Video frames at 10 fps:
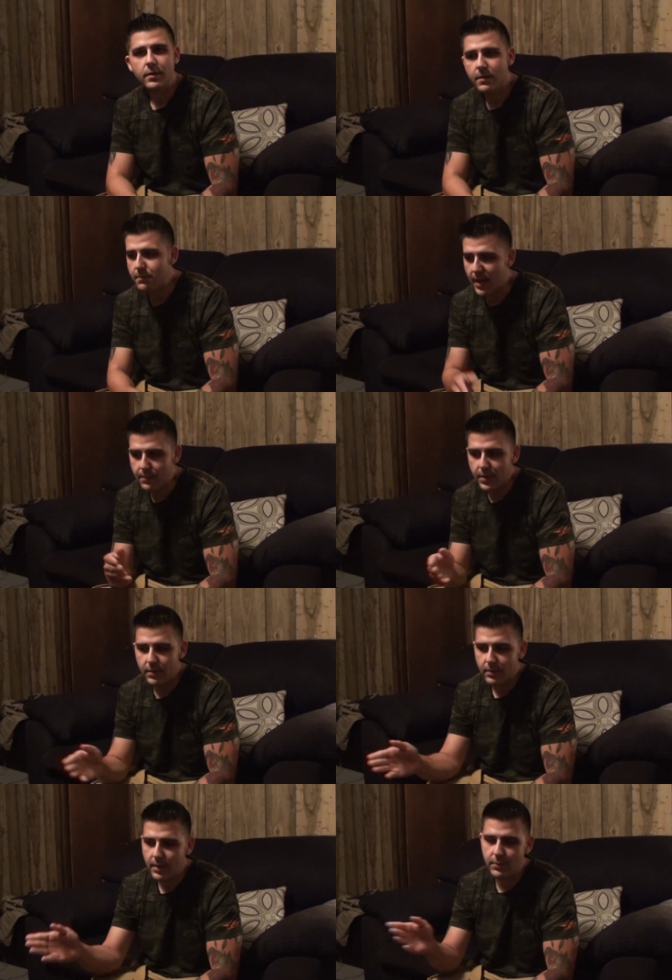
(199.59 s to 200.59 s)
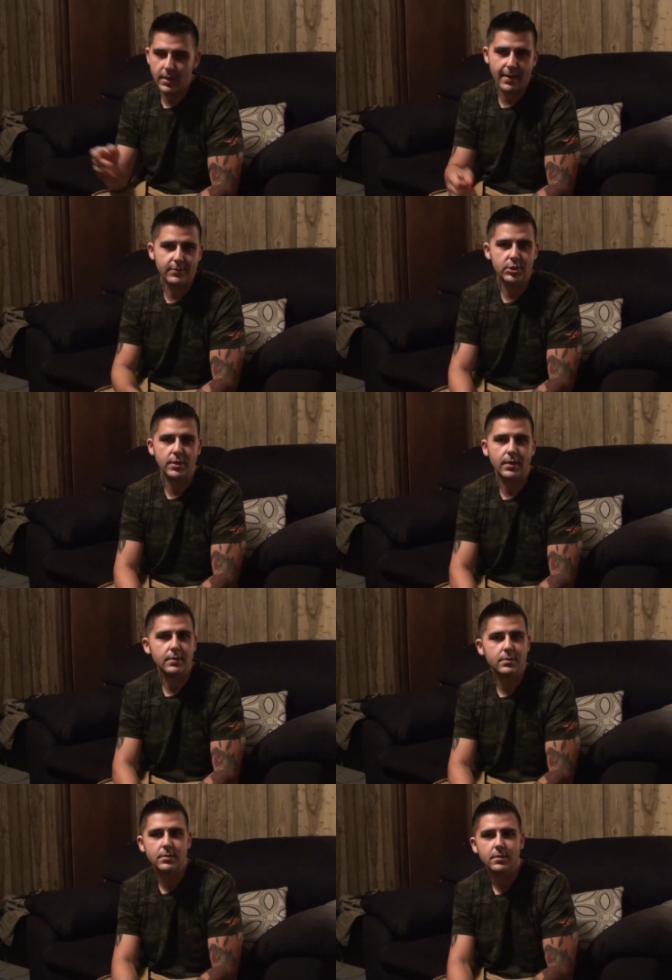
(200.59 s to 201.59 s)
then maybe they would have a
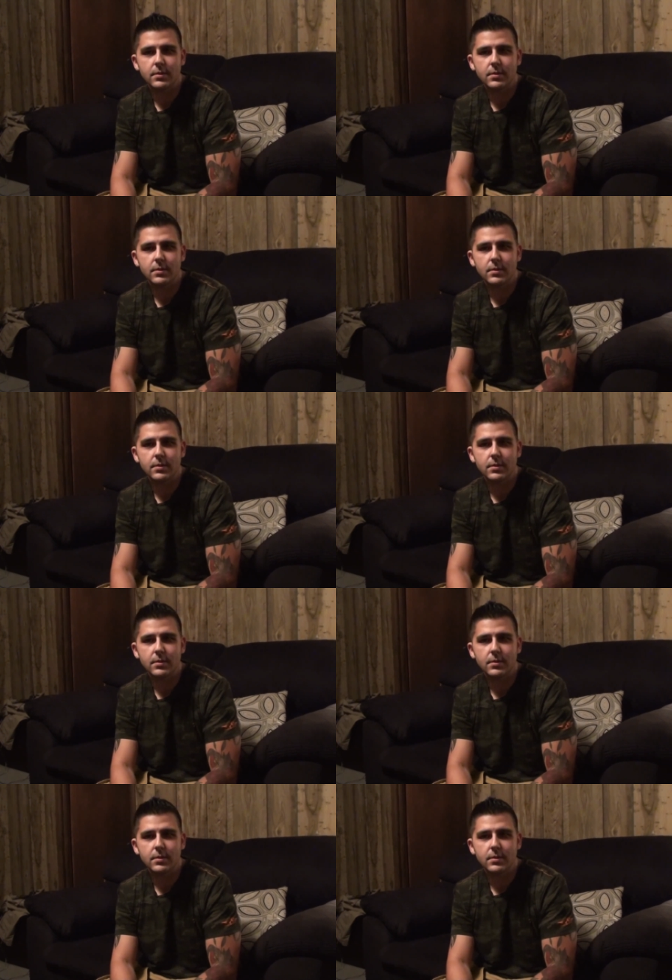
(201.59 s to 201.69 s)
chance.